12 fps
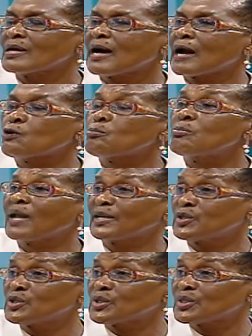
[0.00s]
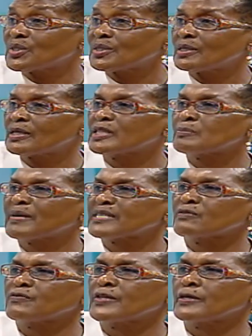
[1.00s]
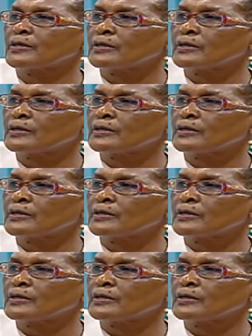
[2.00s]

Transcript: are obliged, as part of the